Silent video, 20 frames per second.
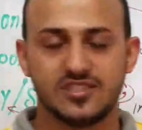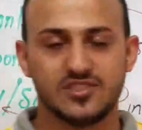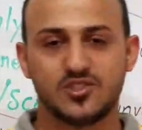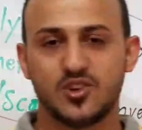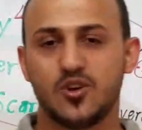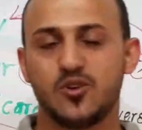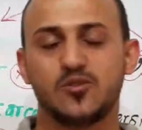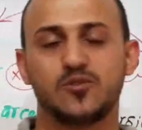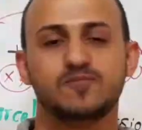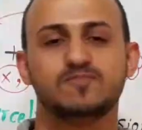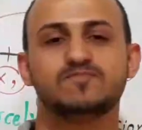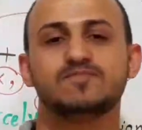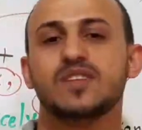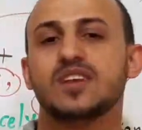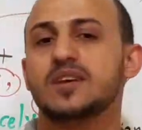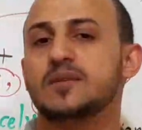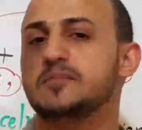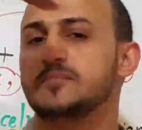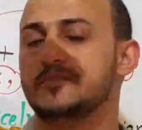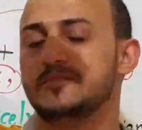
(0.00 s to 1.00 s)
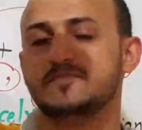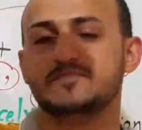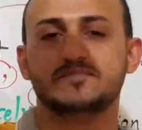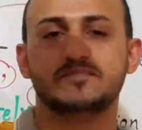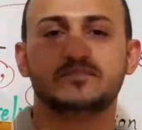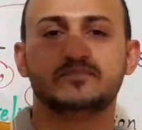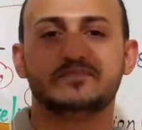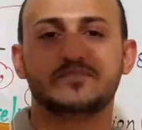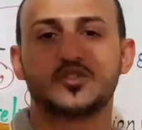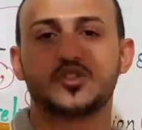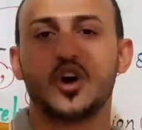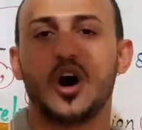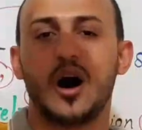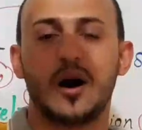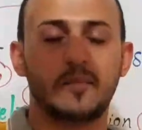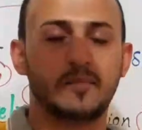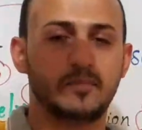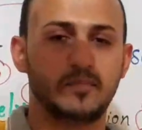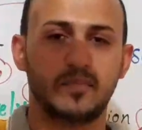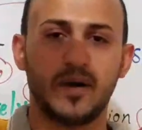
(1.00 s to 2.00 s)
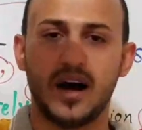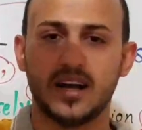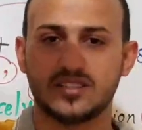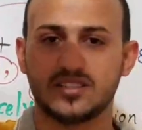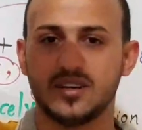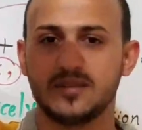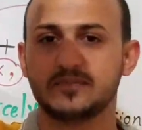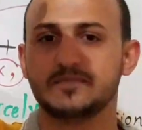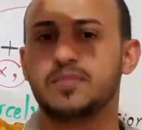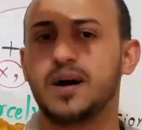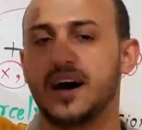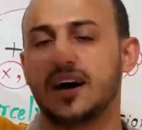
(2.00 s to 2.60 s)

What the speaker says: So top, bottom,